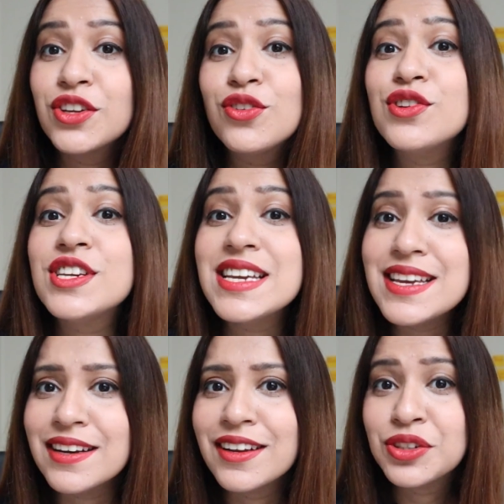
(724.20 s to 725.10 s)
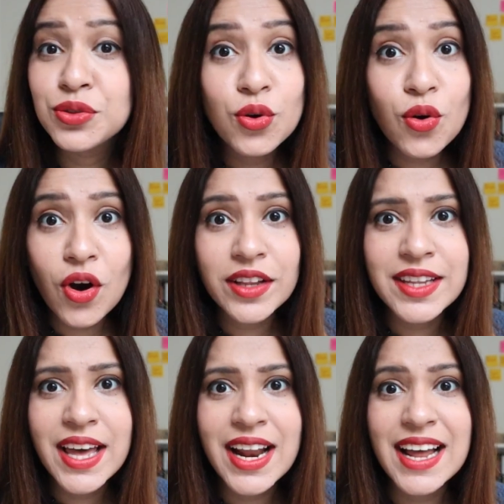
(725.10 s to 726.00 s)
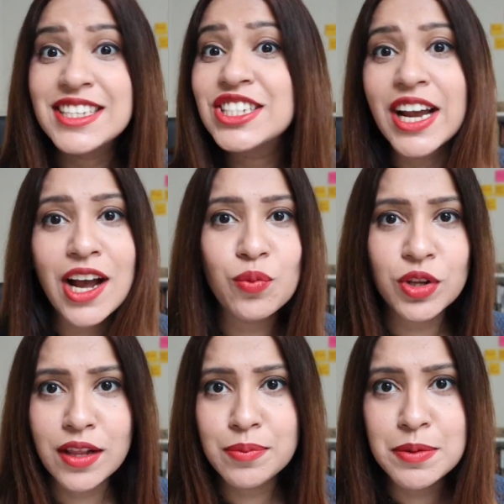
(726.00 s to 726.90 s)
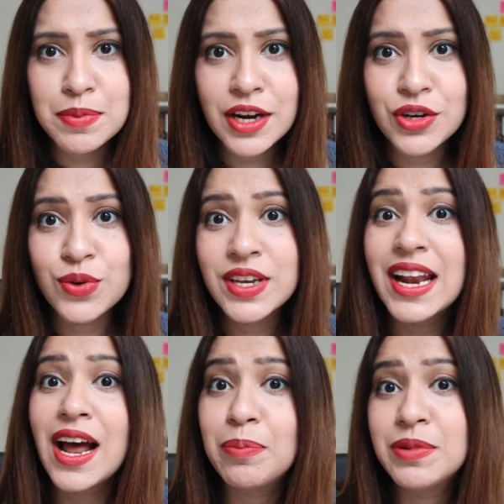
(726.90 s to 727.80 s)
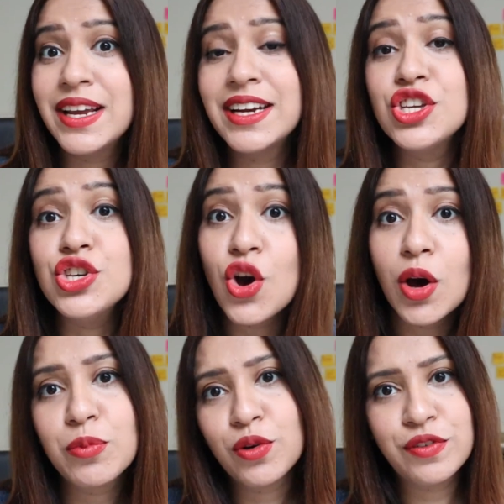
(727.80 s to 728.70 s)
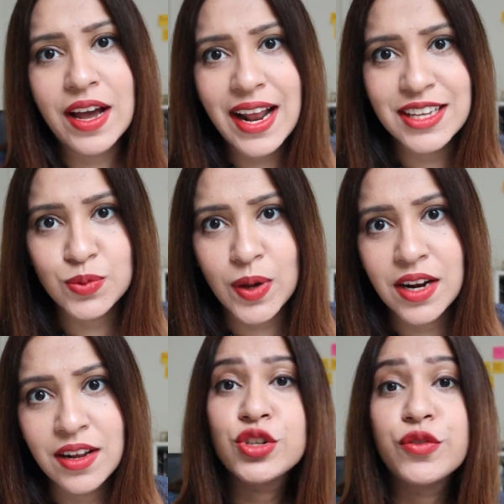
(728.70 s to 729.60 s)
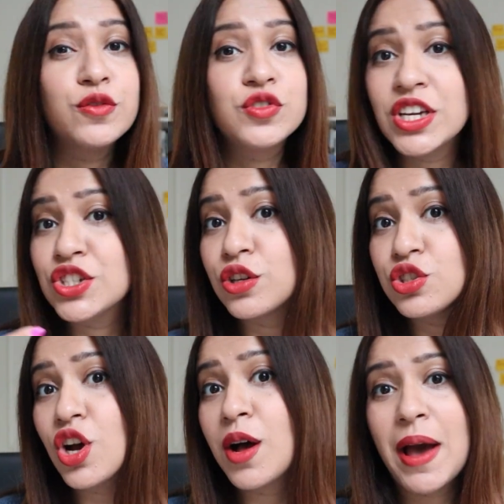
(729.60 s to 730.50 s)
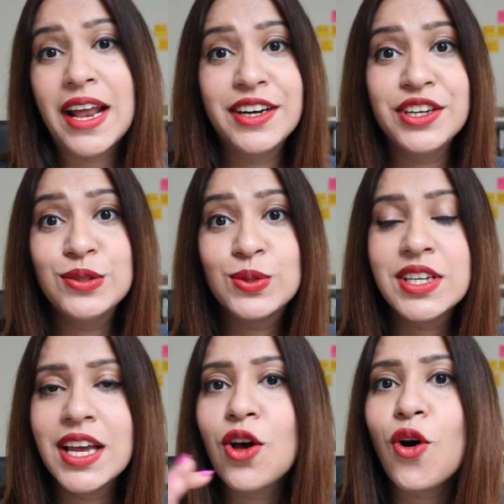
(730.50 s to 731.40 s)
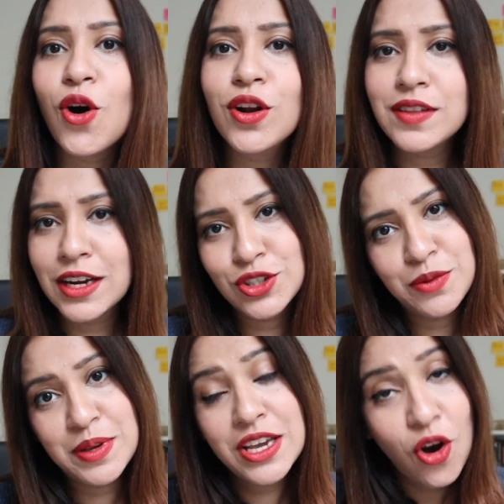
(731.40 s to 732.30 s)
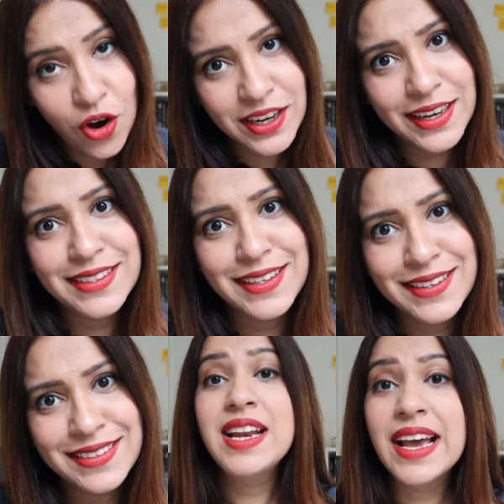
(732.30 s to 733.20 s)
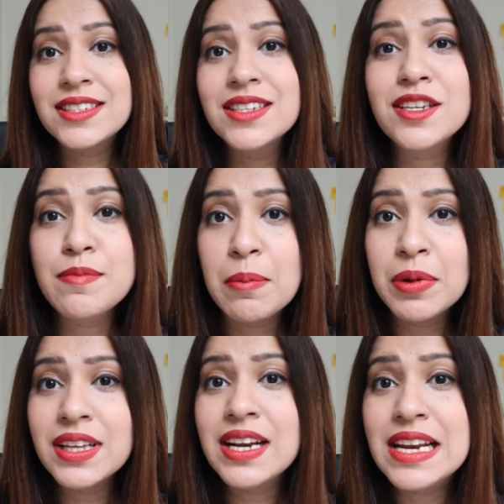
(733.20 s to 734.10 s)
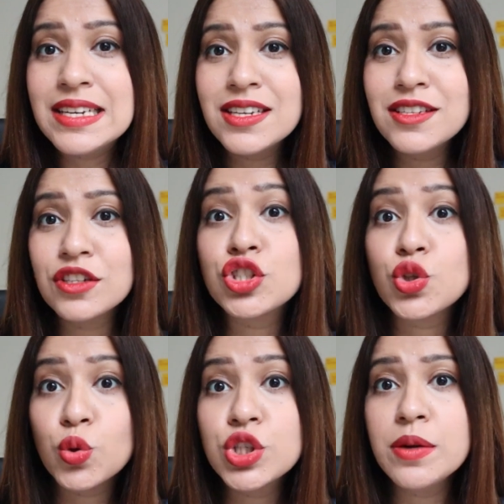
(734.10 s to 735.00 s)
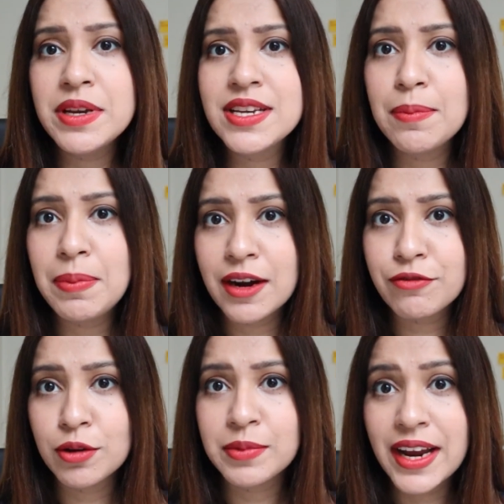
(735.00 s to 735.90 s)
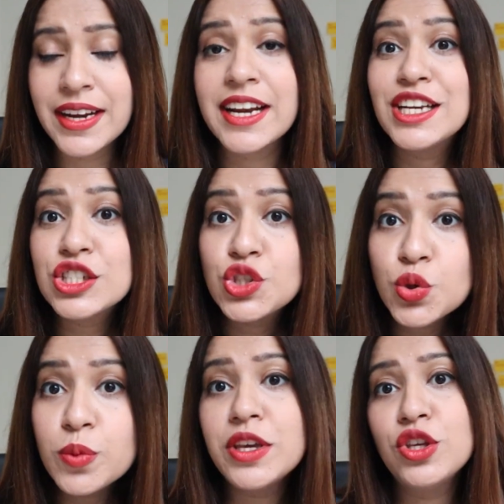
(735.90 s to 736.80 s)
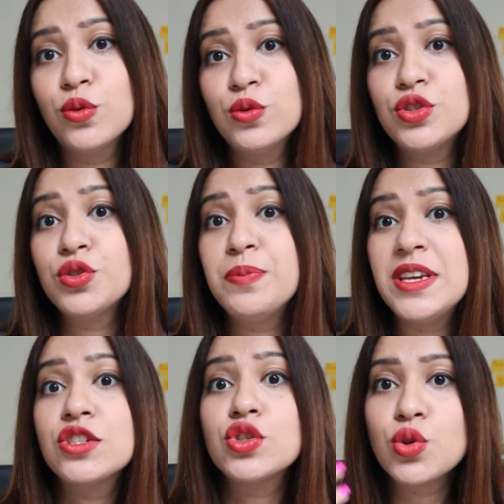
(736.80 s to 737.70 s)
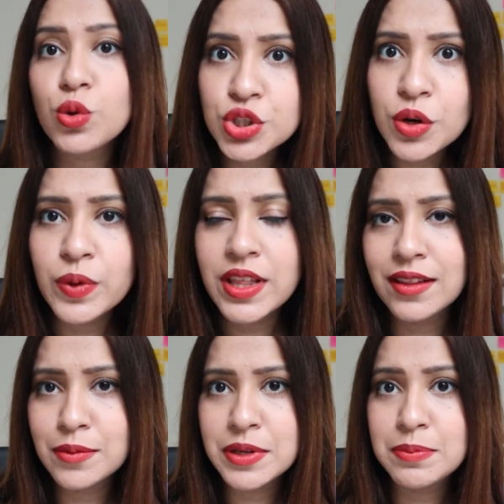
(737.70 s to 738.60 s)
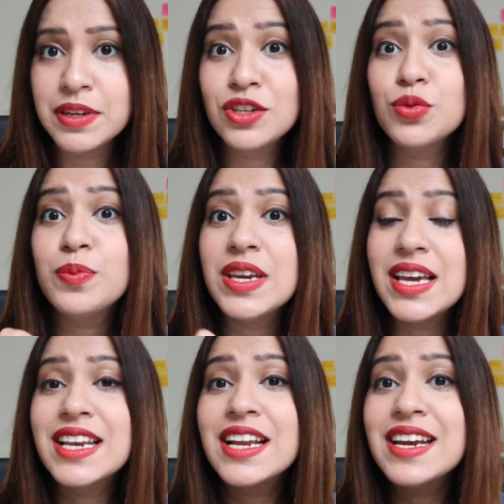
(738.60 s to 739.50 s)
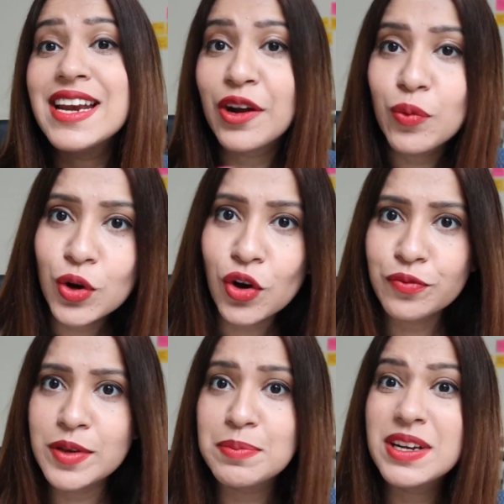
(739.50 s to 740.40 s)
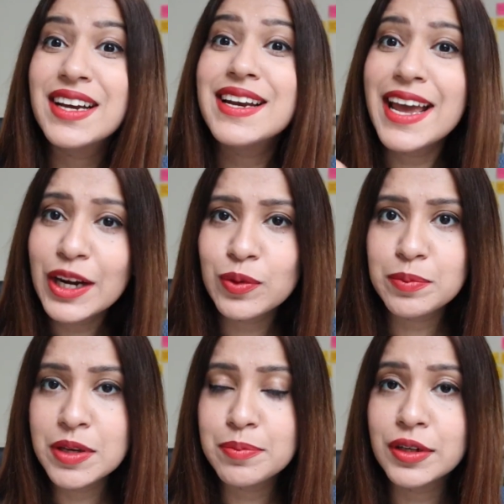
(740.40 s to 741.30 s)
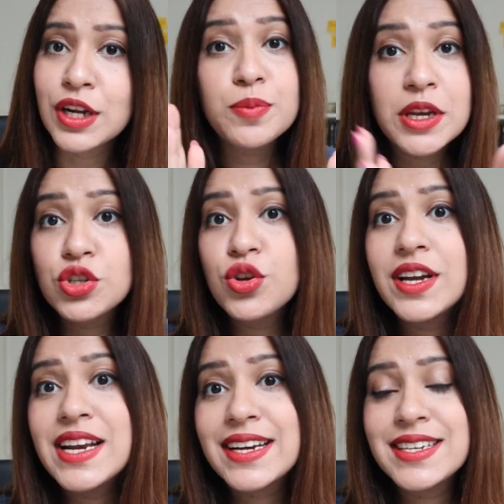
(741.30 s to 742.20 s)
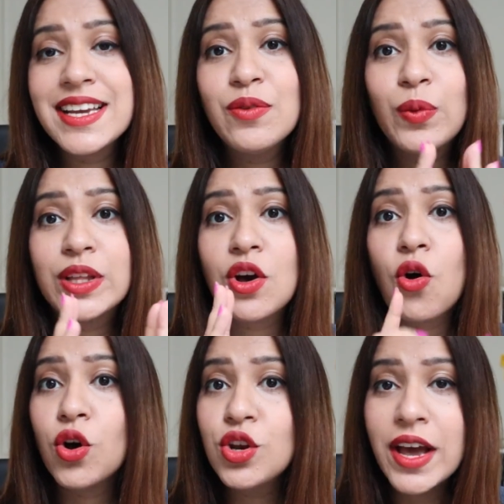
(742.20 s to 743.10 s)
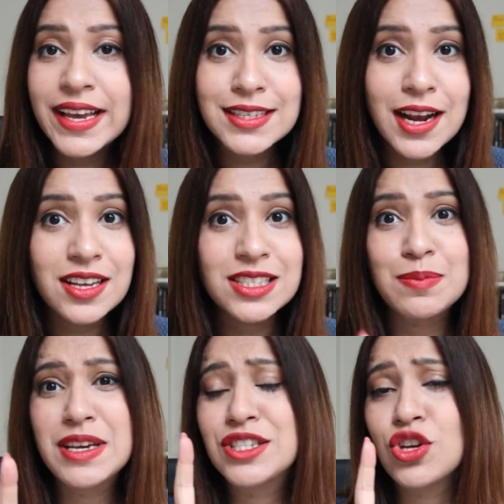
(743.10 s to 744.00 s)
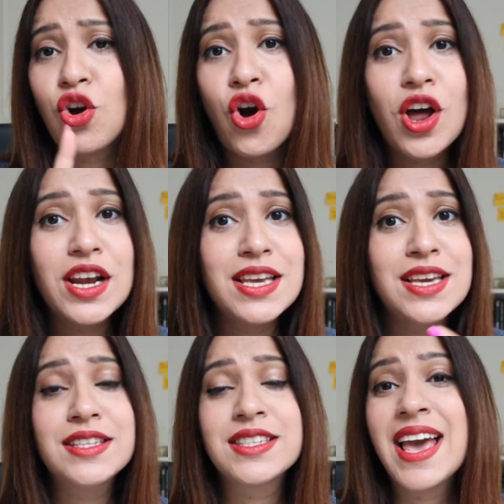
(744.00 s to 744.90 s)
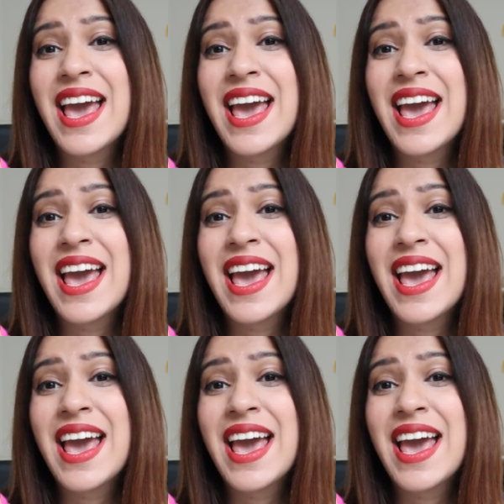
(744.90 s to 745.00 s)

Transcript: it a routine to go on there and check out what other people are doing and update your profile as well. So if you've changed your job, added a new skill, all of that should be on LinkedIn. The next is, remember that LinkedIn is a social media platform, right? It is to be used to be social with other people, to be in a network of people, connect with people. So make sure you're connecting with all your ex-classmates, your colleagues,